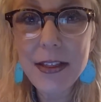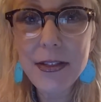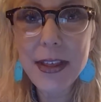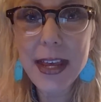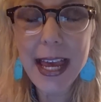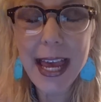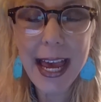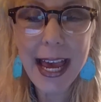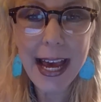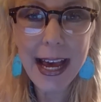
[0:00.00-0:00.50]

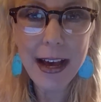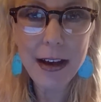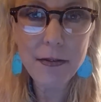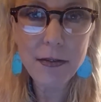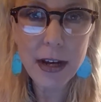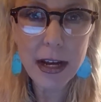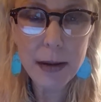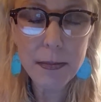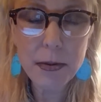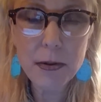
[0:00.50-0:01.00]
they
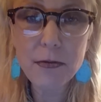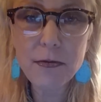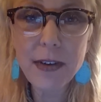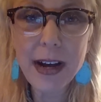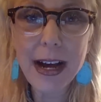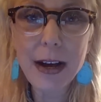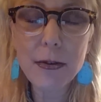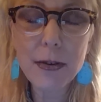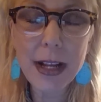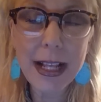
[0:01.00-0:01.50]
have a
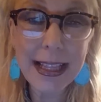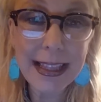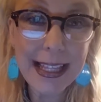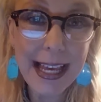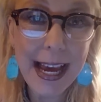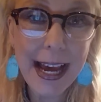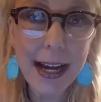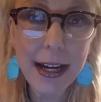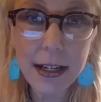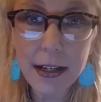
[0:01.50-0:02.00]
profound
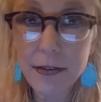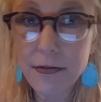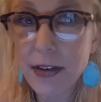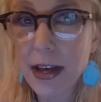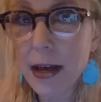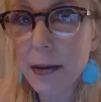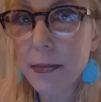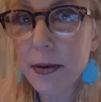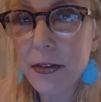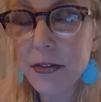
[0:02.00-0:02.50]
lack of
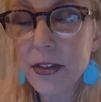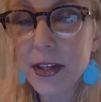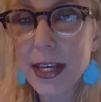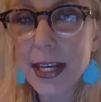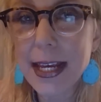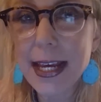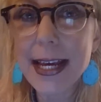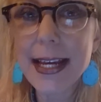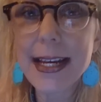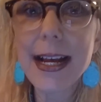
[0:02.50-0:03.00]

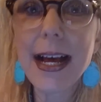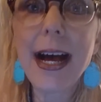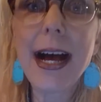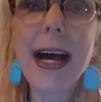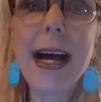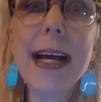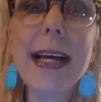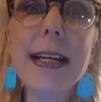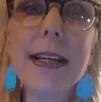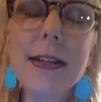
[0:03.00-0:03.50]
empathy and a
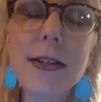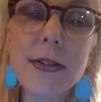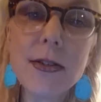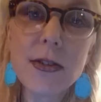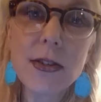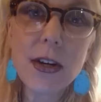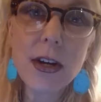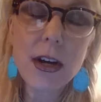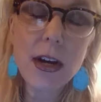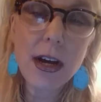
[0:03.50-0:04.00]

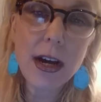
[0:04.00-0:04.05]
heightened